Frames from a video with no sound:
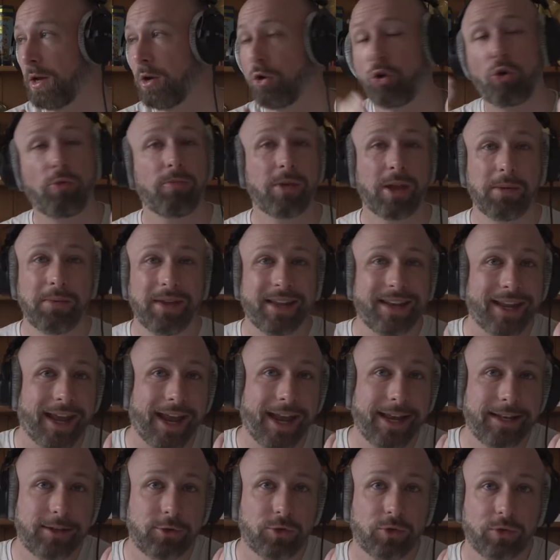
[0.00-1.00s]
or maybe an
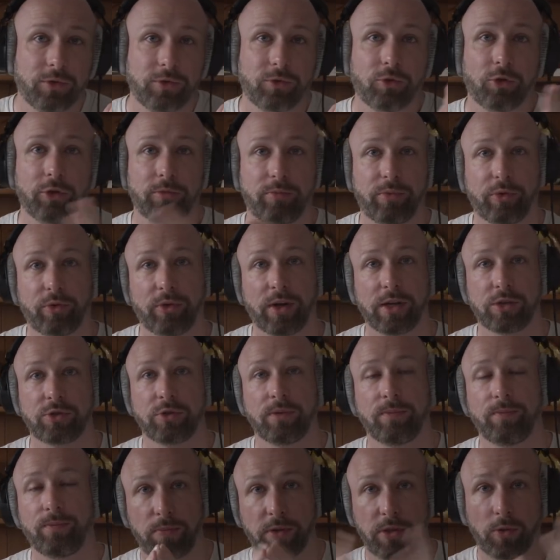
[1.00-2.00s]
8-chord chord progression?
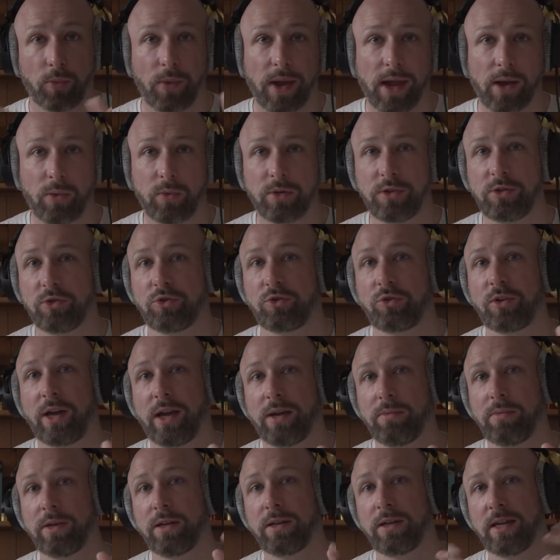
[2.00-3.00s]
But the way I would
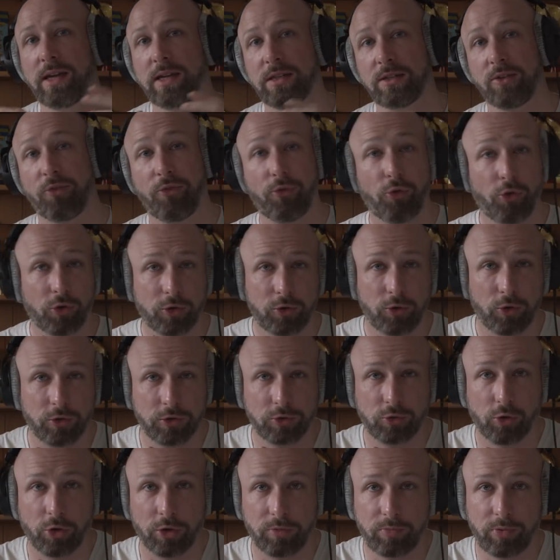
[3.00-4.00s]
describe it is a 4-chord
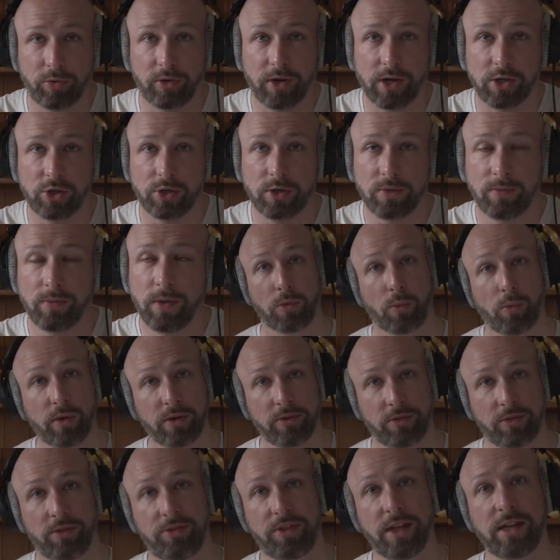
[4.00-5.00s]
chord progression, but one
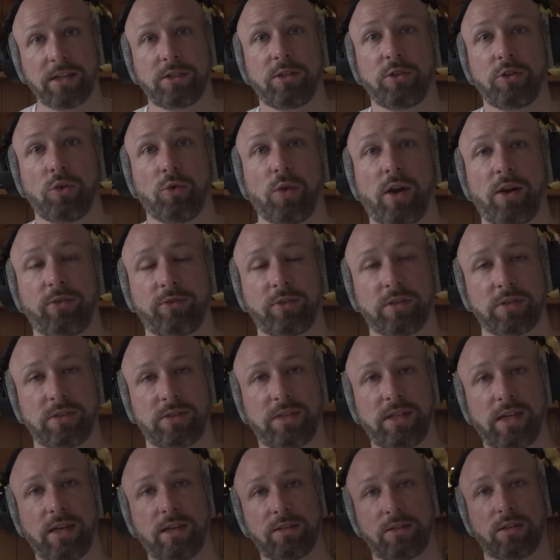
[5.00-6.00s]
of the things that you often
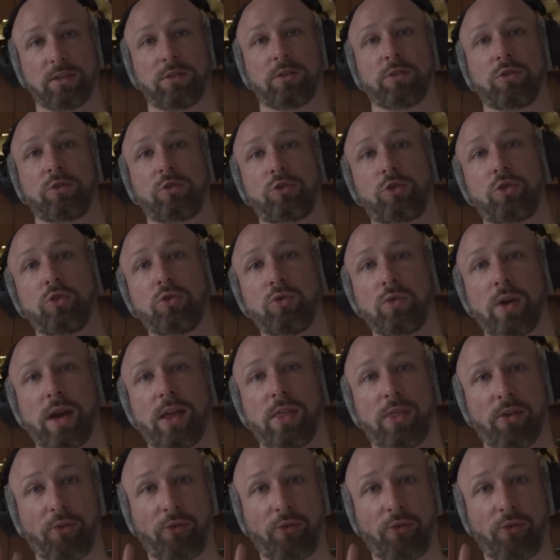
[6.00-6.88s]
see is that the 2 and the